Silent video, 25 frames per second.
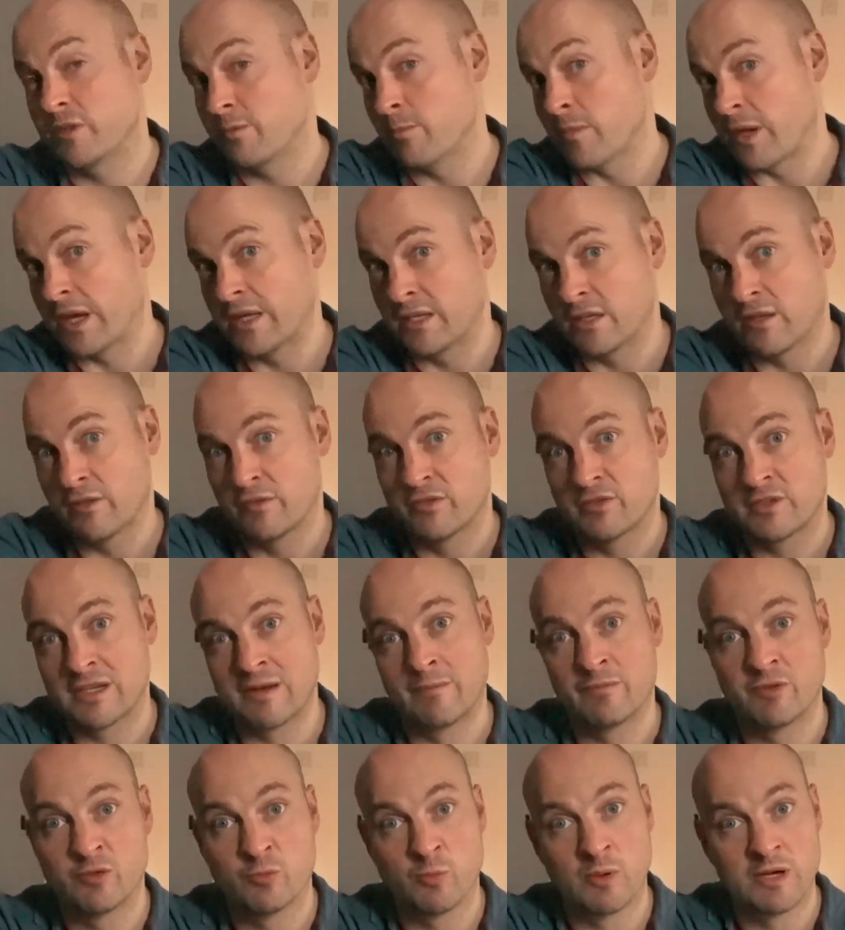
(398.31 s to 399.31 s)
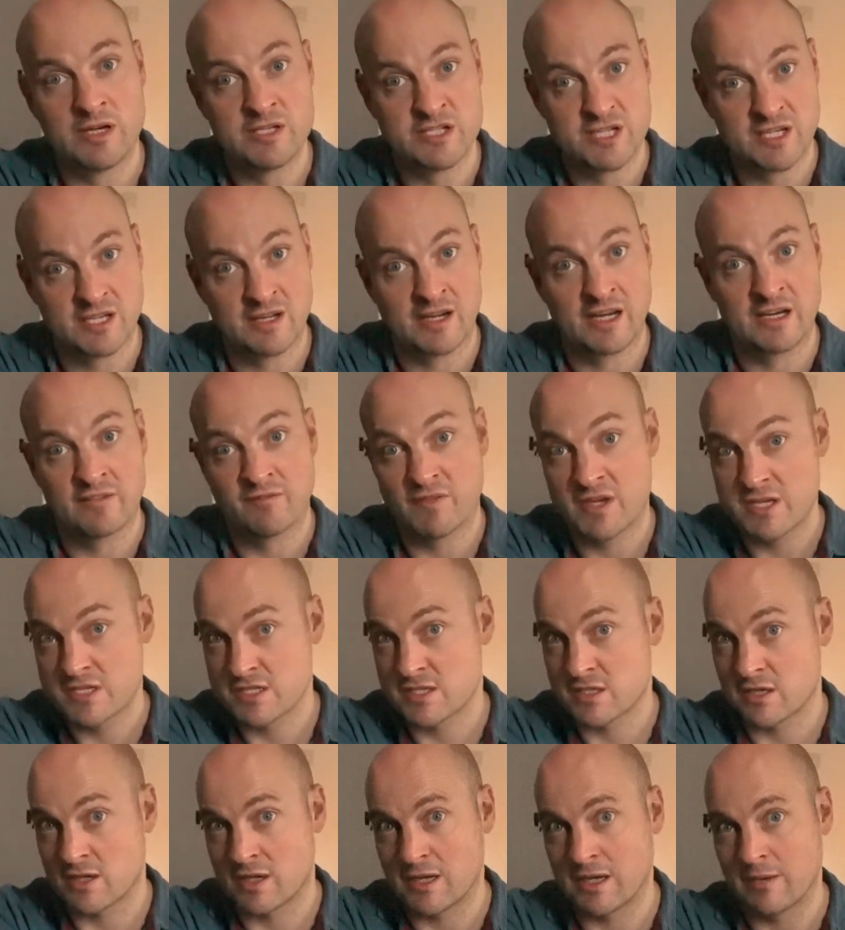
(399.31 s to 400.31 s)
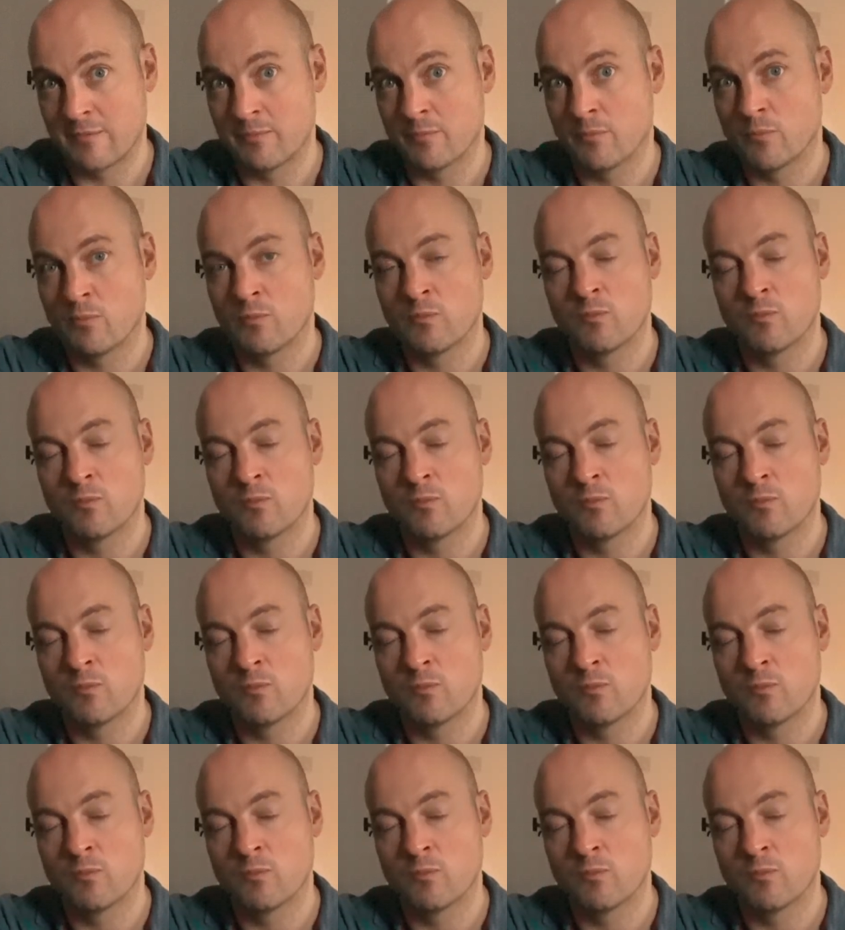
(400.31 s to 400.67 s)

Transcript: you might not have slept as well as you like this time,